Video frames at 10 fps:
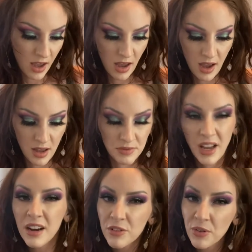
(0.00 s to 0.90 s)
And
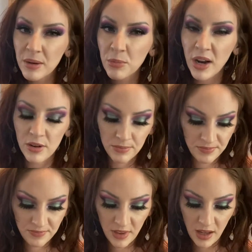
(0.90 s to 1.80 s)
kind of a red brown.
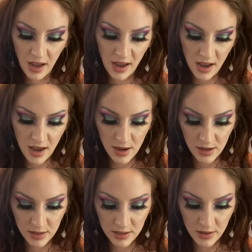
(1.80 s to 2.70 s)
And